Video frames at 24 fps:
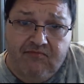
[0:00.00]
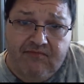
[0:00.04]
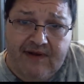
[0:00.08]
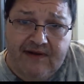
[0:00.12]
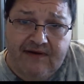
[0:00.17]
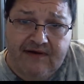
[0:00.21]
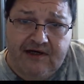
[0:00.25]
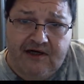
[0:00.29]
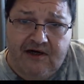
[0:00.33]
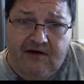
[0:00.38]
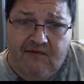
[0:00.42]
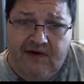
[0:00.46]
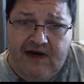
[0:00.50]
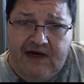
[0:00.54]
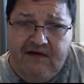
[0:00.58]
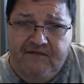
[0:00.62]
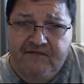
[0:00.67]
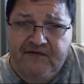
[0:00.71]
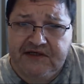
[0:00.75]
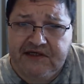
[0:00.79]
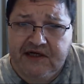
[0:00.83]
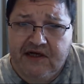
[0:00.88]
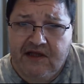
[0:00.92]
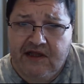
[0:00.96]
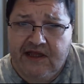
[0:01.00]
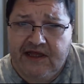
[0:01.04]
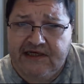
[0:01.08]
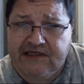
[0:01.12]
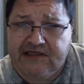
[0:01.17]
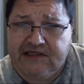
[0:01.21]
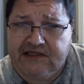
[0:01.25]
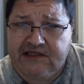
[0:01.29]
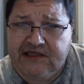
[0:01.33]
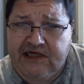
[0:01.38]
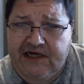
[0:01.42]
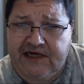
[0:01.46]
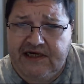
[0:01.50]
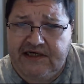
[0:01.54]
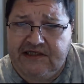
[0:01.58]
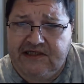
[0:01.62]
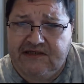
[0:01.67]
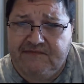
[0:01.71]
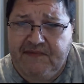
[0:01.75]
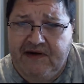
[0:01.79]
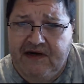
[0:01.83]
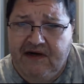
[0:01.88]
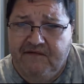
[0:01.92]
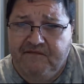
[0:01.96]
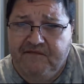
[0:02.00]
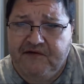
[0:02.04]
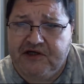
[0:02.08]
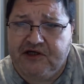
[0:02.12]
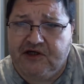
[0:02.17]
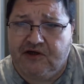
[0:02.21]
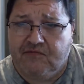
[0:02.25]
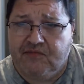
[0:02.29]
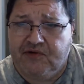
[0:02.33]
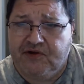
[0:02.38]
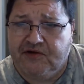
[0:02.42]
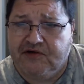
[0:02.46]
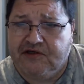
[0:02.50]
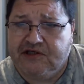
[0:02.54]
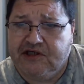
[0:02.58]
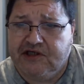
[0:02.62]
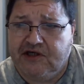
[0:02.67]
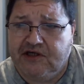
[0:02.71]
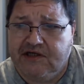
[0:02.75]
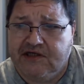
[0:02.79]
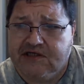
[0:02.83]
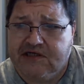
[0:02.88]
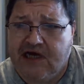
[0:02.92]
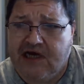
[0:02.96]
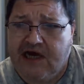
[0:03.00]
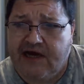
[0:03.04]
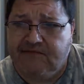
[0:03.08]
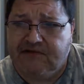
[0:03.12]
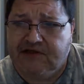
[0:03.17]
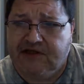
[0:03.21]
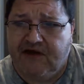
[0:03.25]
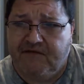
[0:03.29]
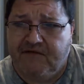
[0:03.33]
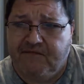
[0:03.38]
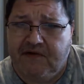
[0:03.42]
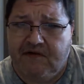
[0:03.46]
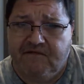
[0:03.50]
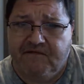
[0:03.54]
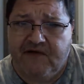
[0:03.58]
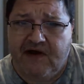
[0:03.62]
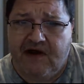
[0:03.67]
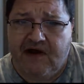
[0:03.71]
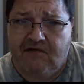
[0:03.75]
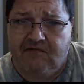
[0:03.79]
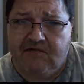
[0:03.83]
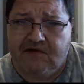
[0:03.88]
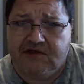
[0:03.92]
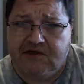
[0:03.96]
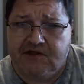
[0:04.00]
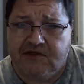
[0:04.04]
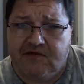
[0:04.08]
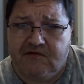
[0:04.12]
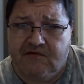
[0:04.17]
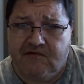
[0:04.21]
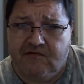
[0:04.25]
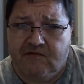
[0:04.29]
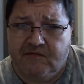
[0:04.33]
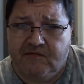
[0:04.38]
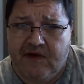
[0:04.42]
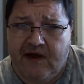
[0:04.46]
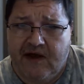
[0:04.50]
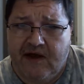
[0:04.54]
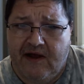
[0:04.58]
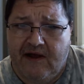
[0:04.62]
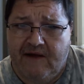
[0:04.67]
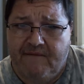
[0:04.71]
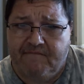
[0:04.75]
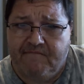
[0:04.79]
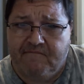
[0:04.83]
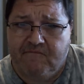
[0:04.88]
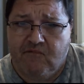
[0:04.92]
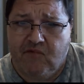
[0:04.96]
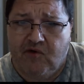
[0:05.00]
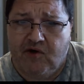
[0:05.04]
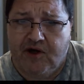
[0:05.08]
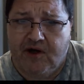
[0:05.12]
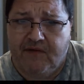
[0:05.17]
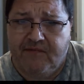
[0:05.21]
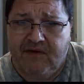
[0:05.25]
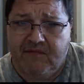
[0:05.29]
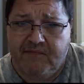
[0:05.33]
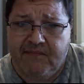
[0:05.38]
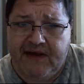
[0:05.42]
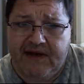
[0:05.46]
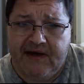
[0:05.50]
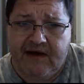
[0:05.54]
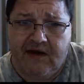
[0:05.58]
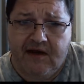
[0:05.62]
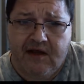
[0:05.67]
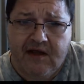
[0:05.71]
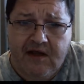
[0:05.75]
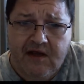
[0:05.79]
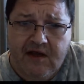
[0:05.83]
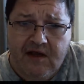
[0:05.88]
Any physical exercise is beneficial, but there's certain types that have been found to work a bit better.